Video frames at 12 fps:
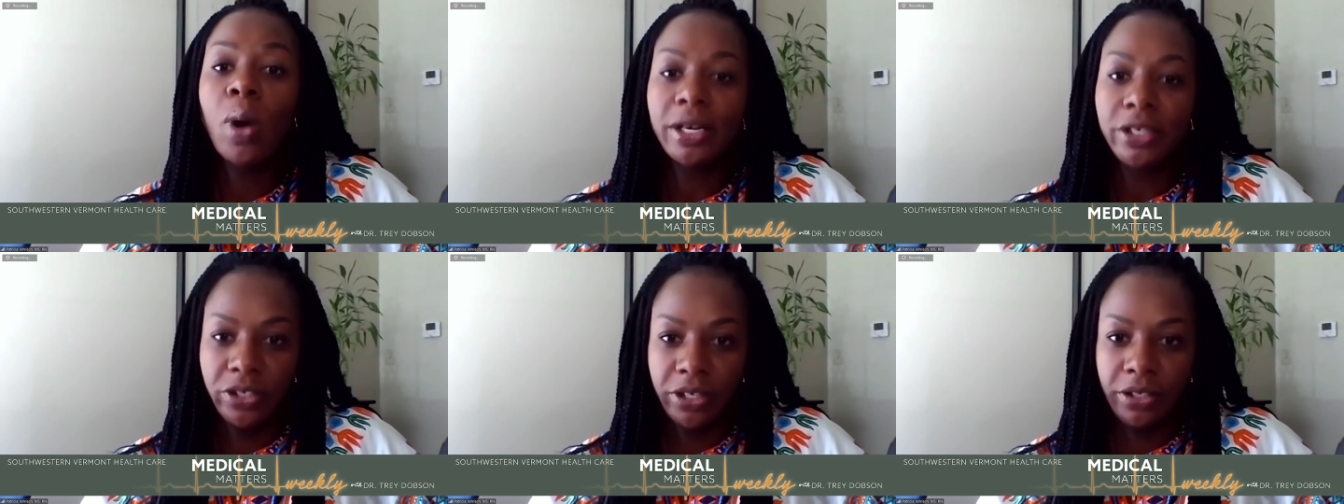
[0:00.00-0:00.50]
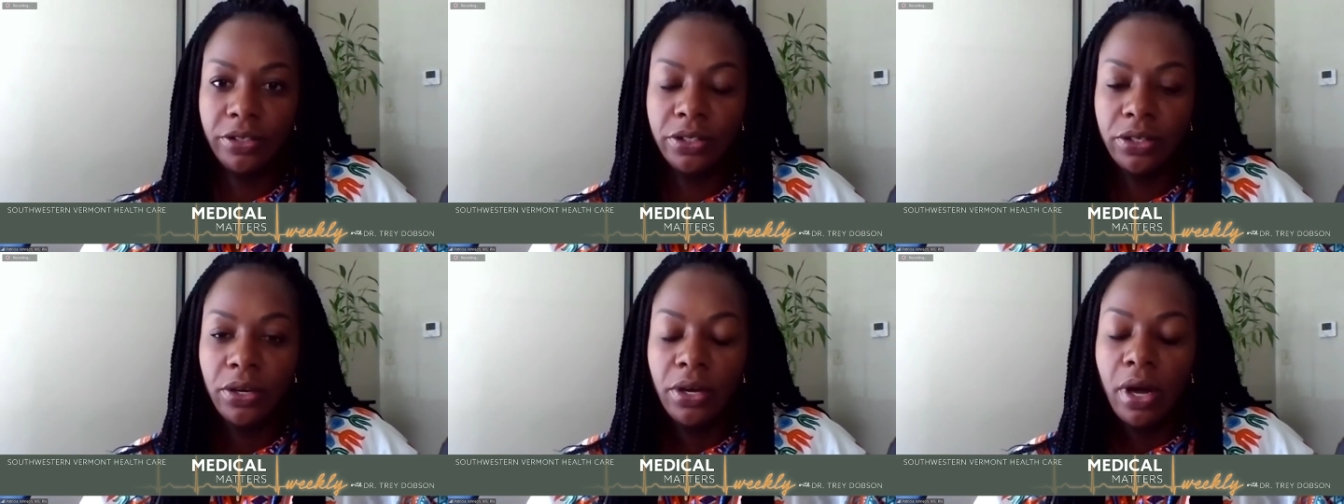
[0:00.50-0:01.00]

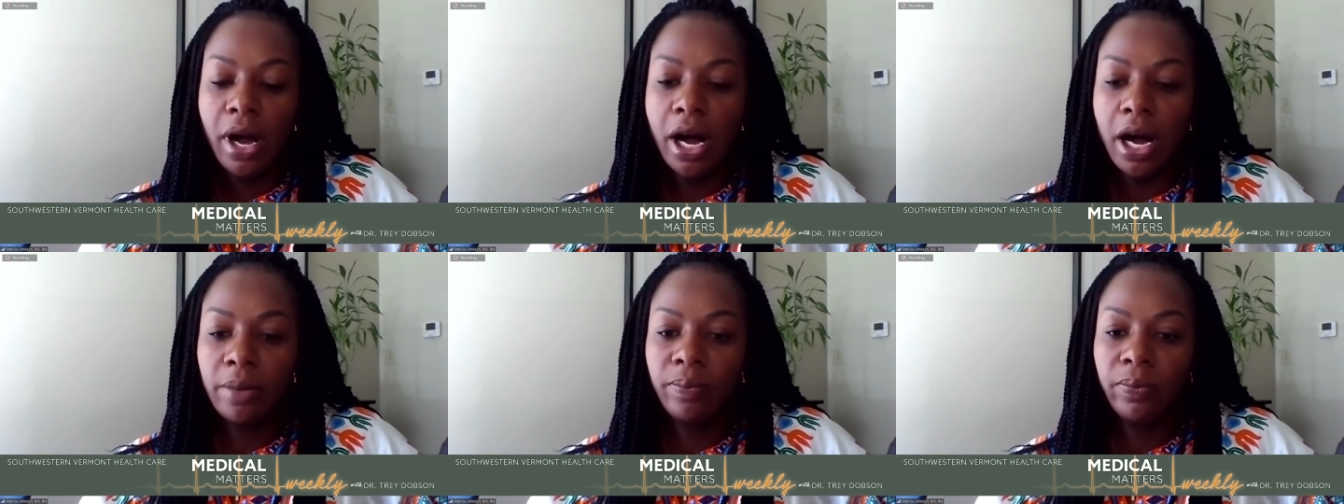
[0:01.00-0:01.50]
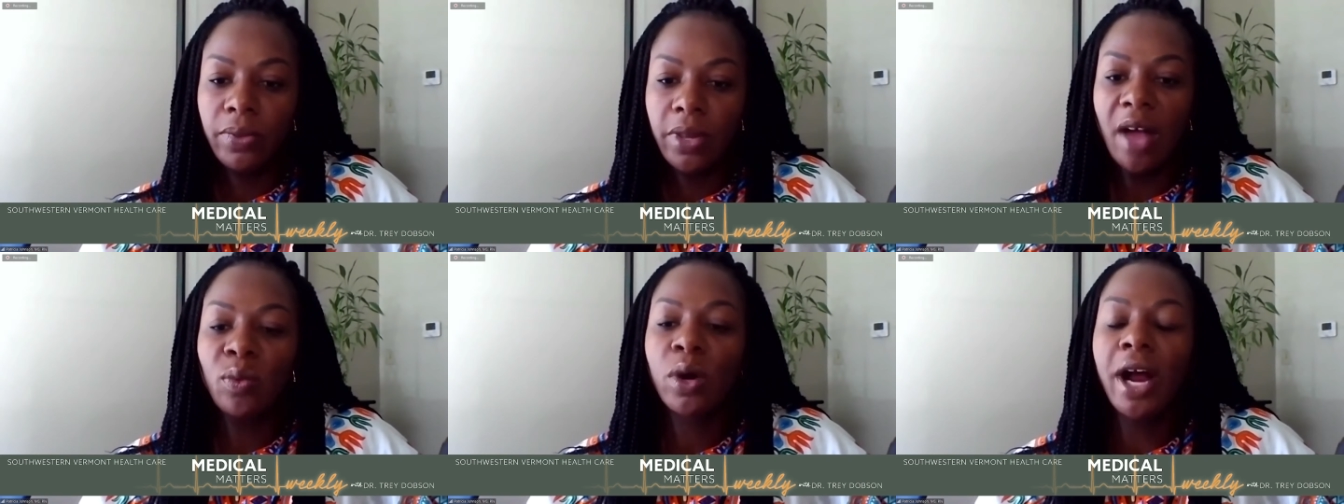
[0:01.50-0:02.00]
questions um,
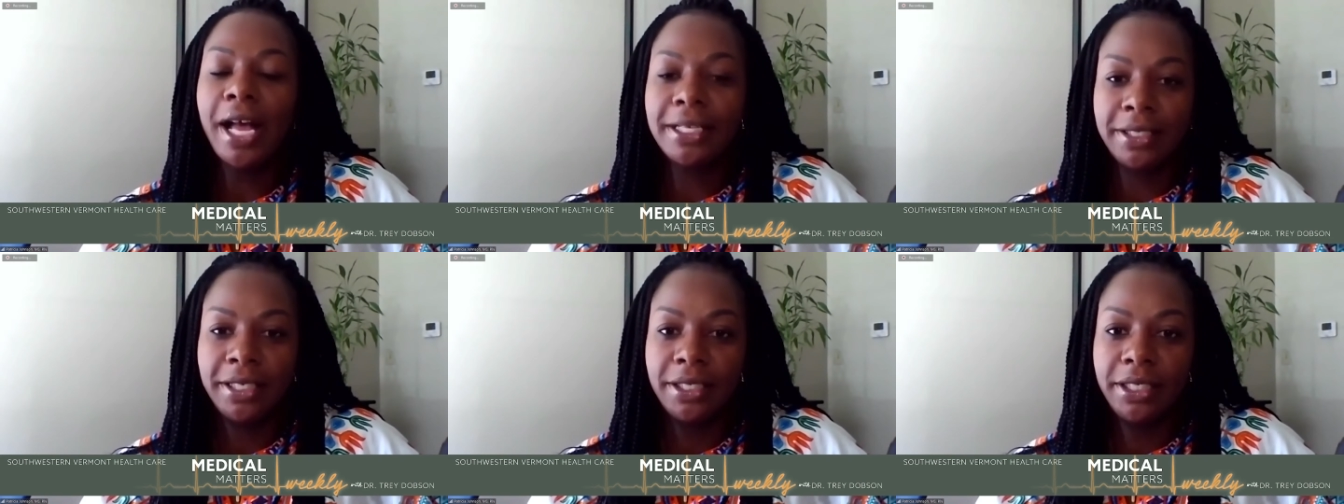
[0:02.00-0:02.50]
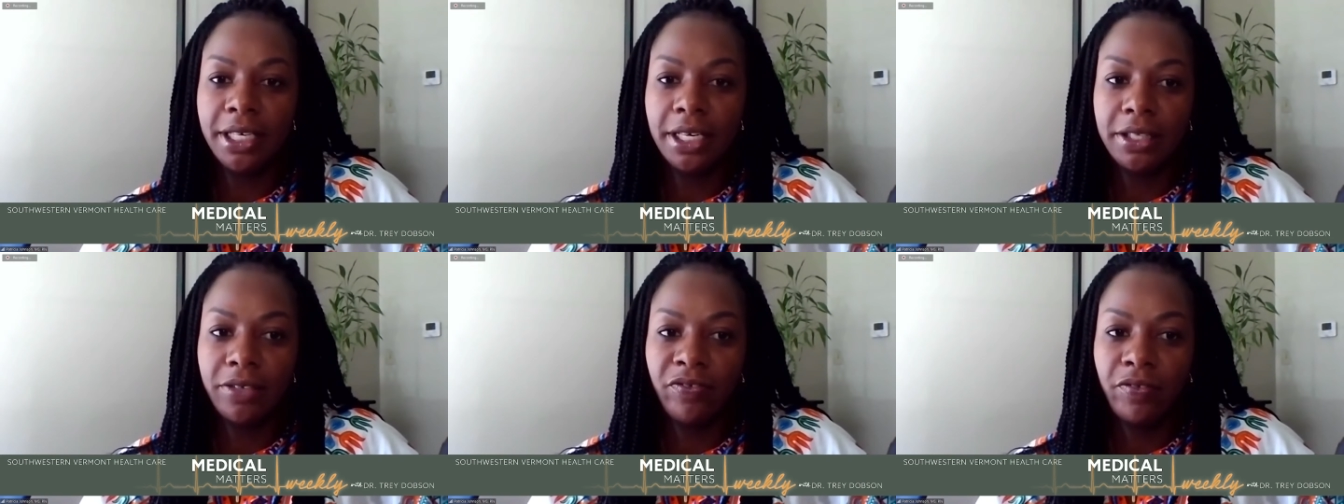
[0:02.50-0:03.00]
and were hesitant
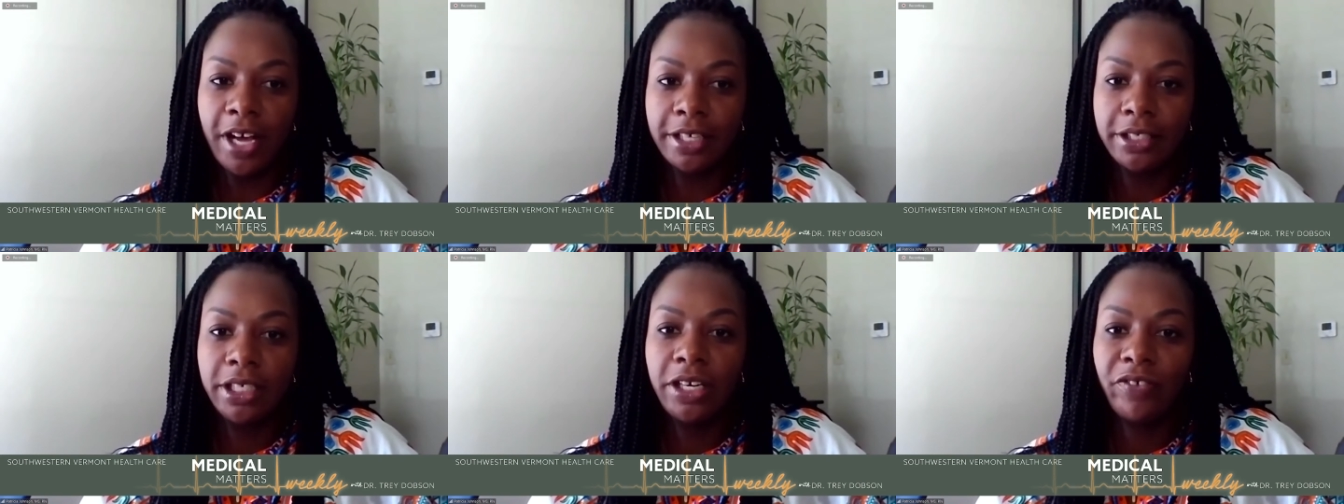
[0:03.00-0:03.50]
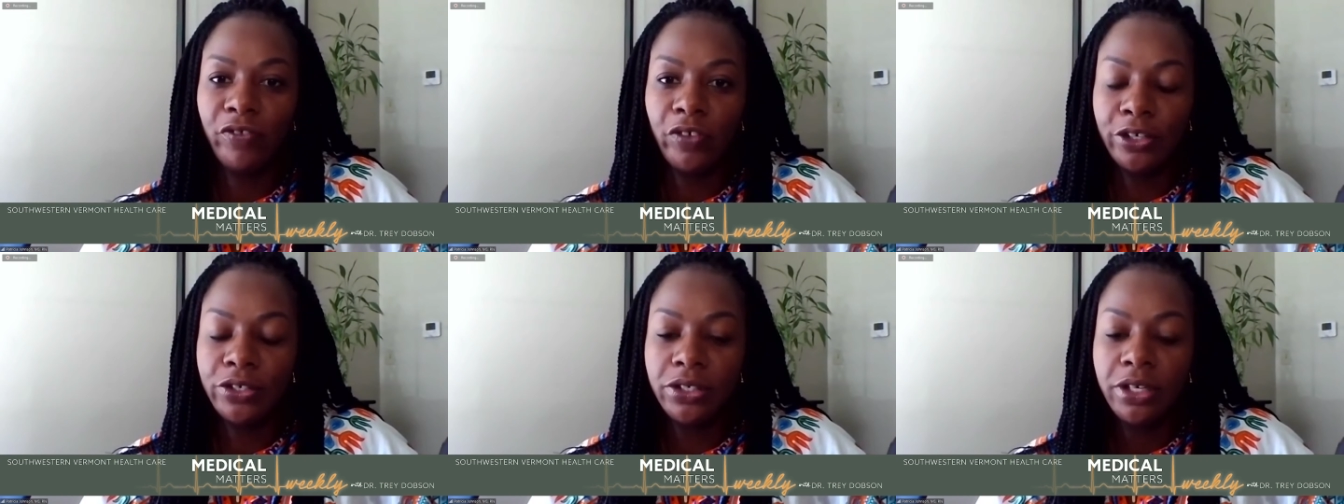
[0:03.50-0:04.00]
to get the vaccine
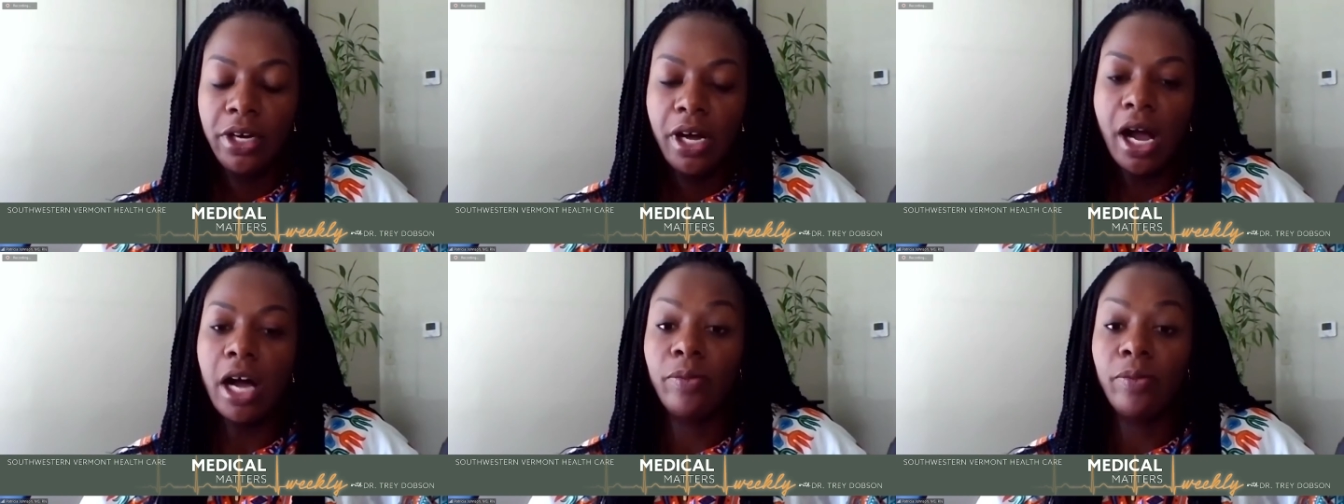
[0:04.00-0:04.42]
at first.